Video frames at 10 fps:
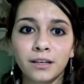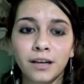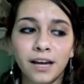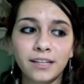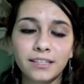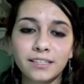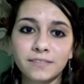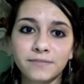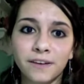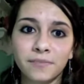I did this in
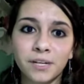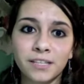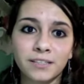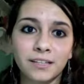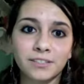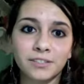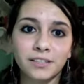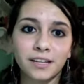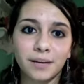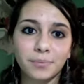5 minutes and I screwed
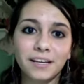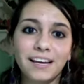it up."